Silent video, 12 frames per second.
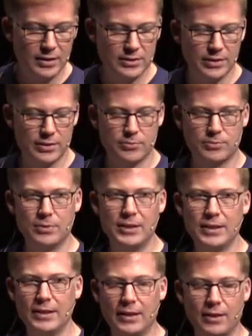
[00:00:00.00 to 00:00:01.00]
So that's
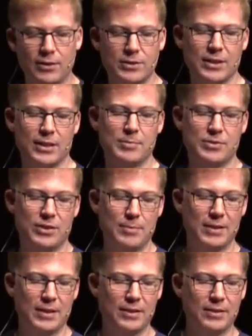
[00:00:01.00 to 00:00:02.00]
really close to upstream
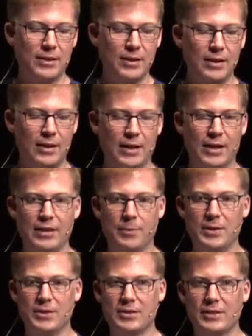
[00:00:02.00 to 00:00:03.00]
there. And then
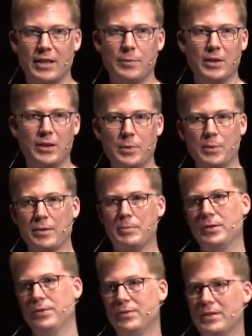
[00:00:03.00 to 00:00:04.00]
we just say, well, we want to
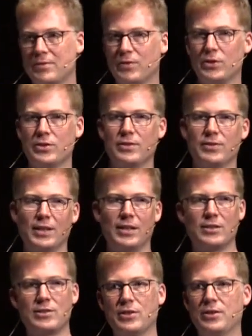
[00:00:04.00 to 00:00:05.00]
build this version of the
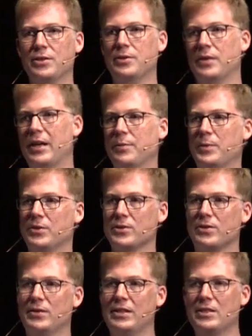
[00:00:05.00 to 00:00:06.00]
Linux kernel, and we
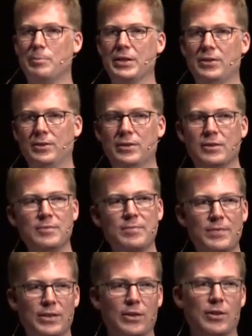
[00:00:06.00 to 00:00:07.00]
also need to build,
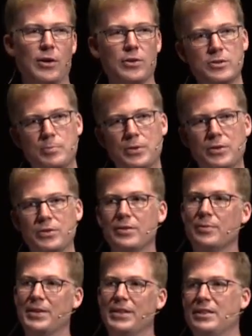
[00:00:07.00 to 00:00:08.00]
you know,
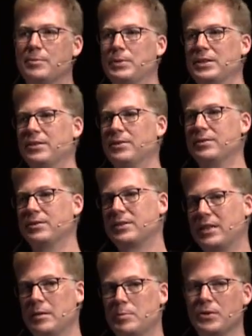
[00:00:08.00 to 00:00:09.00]
HostBoot, and we need to build
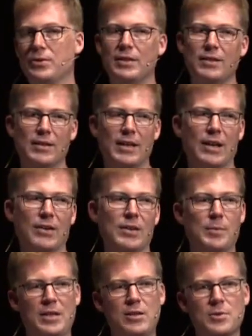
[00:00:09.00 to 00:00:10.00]
Skiboot in there, and
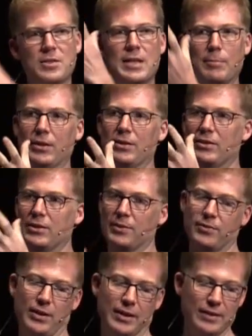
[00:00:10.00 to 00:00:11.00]
then we need to assemble it into a
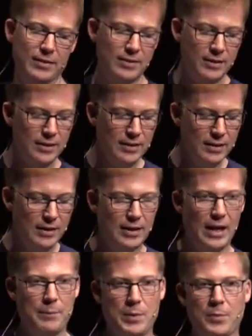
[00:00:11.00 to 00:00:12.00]
file,
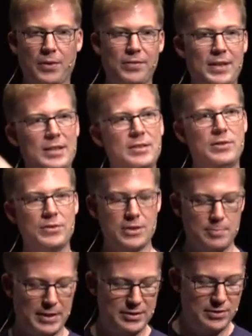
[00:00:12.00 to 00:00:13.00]
and we want these user
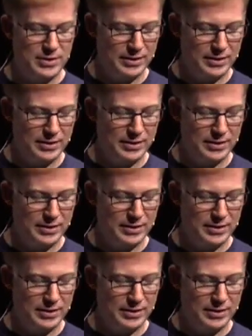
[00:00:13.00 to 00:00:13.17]
space